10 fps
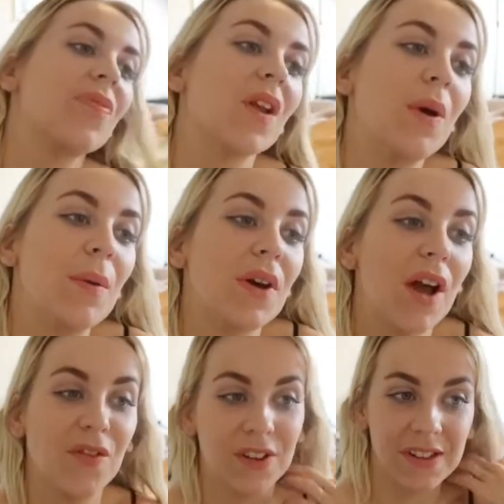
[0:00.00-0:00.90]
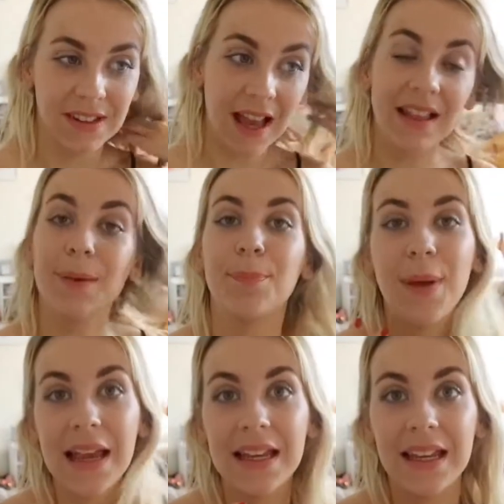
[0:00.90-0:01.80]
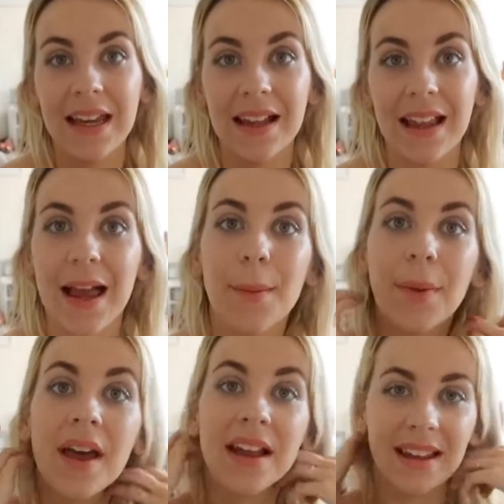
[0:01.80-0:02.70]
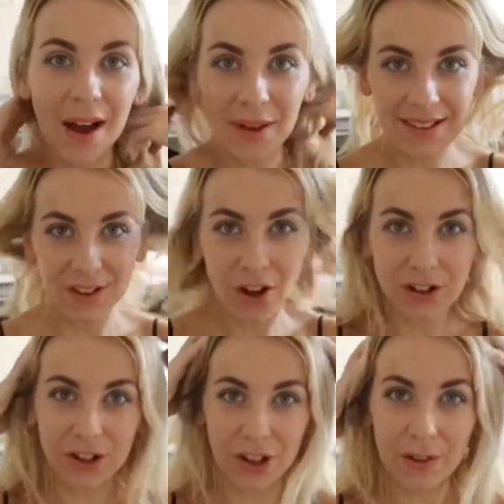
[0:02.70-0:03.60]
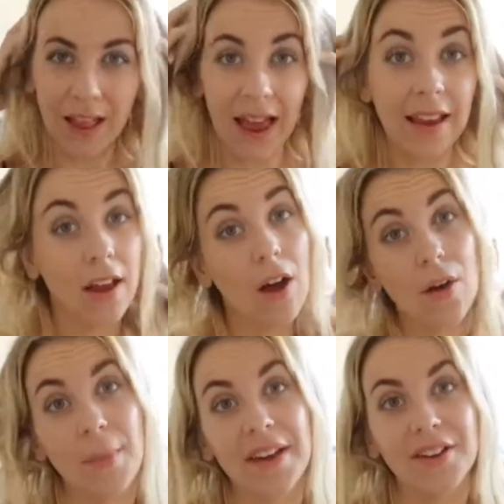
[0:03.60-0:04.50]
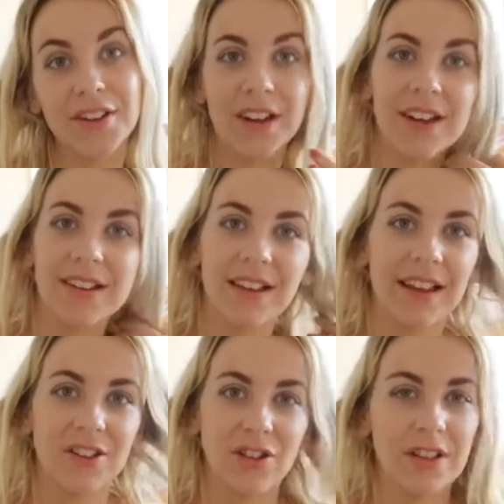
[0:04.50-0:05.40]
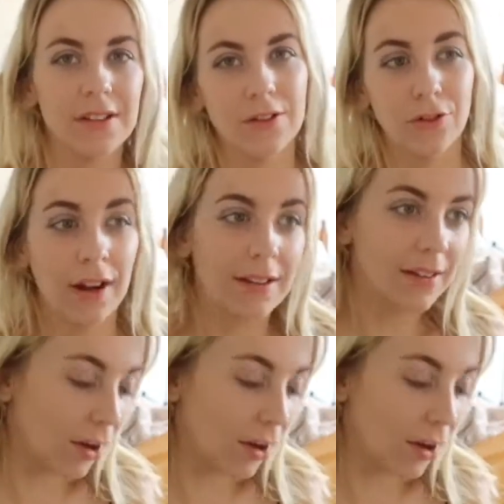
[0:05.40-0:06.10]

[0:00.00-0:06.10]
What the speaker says: We will go for a slightly pinkier lip. Now it's not too like, oh my goodness, like she's dressed